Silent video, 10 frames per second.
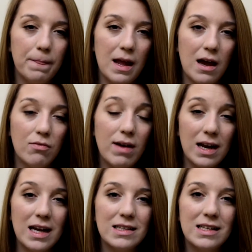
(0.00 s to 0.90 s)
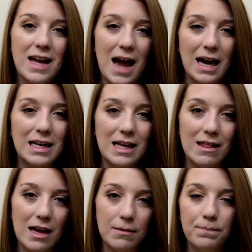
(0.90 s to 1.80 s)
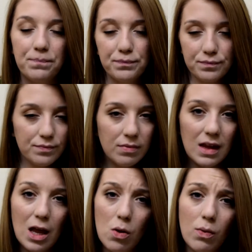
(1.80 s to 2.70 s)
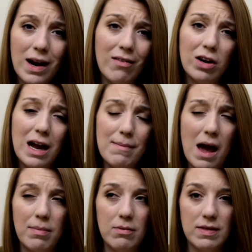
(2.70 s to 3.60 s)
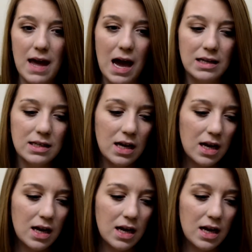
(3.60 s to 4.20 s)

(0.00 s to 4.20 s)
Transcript: redness and the acne, then whatever, I'm happy with that.